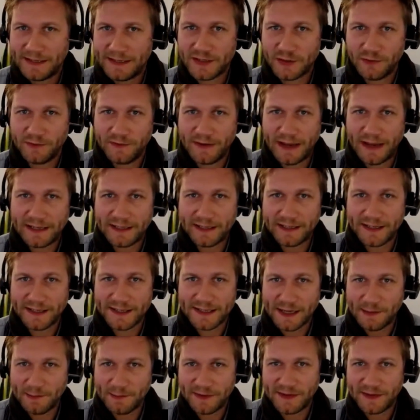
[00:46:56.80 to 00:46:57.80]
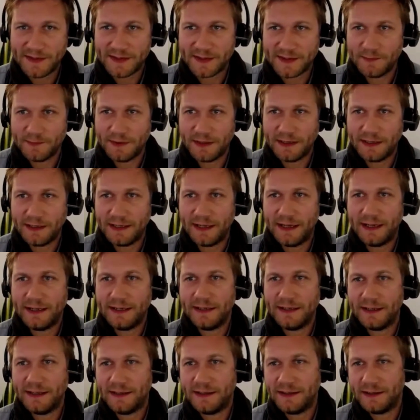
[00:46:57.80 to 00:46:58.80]
history of anti-Semitism
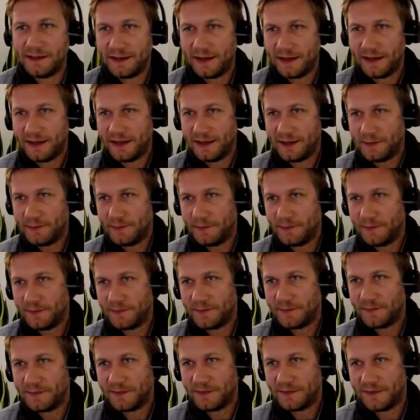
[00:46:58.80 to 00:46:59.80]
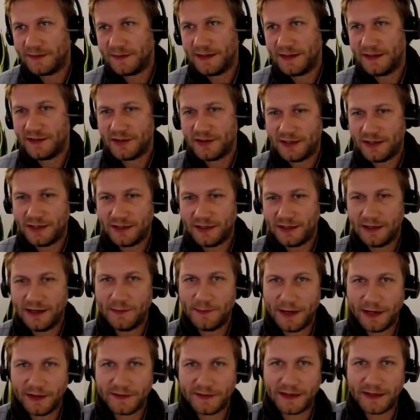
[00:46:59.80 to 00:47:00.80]
and teaching
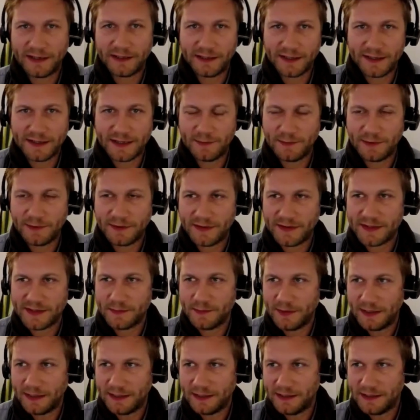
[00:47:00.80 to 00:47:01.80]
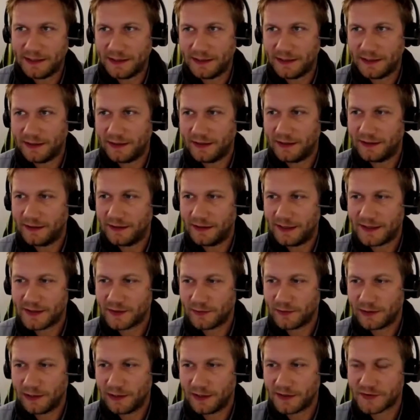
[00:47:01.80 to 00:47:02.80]
about anti-Semitism in the
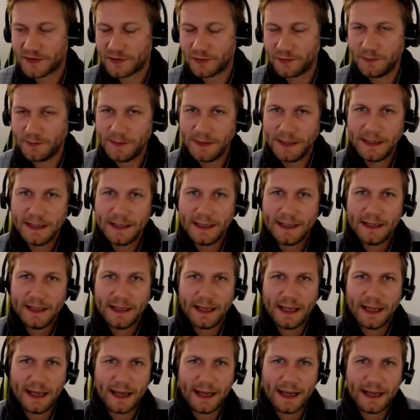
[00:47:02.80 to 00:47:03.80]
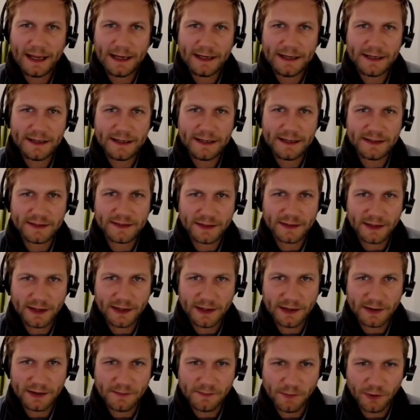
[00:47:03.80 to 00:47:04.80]
history classroom. And
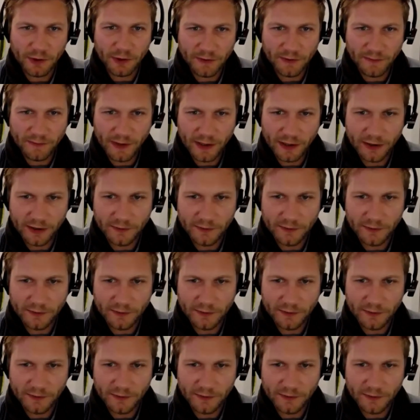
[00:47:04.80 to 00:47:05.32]
one of